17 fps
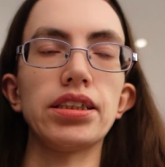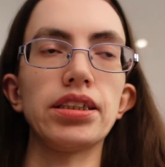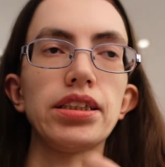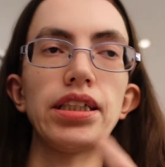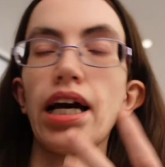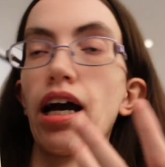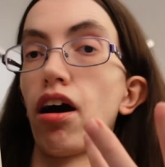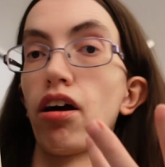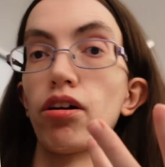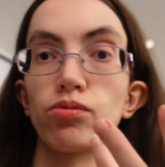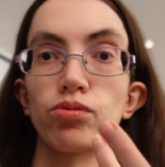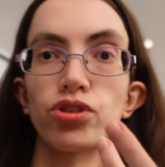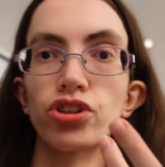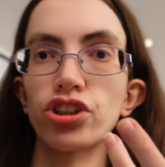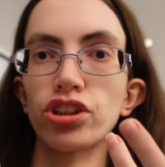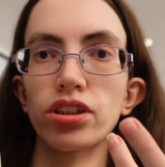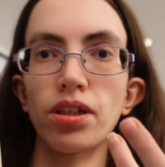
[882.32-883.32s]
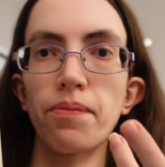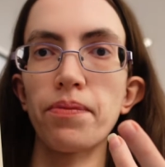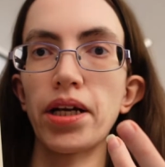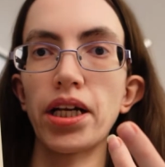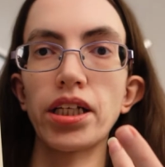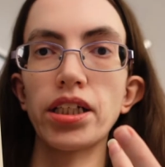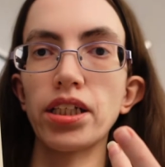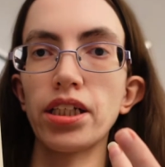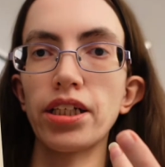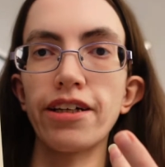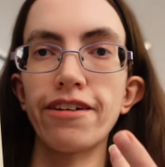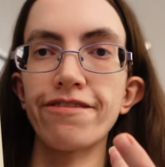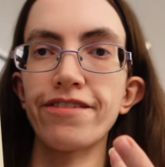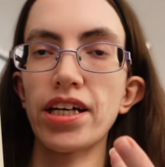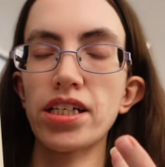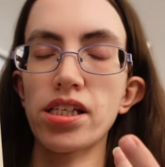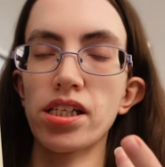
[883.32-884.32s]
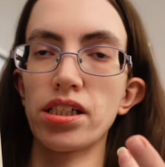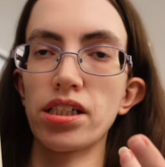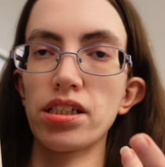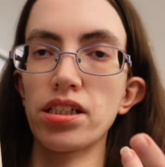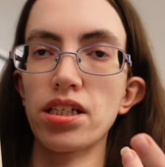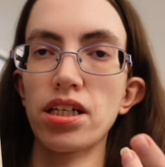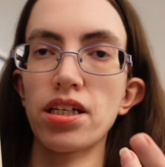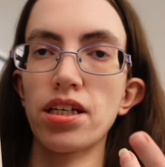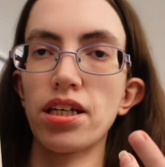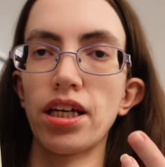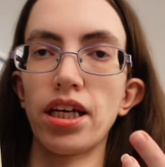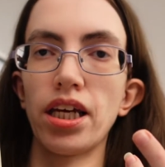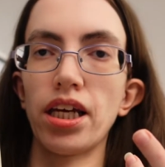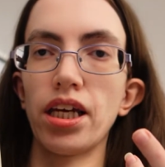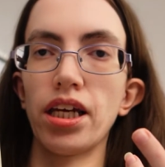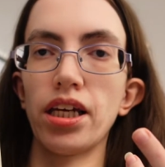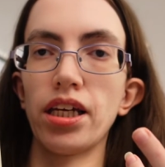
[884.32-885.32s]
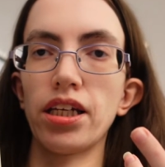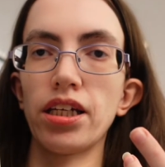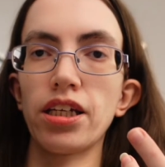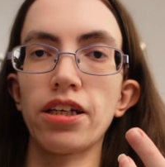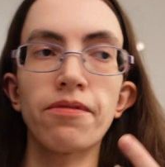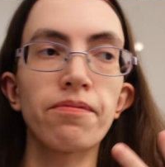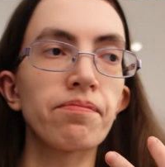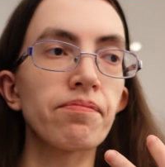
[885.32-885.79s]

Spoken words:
yeah, I was just completely invested in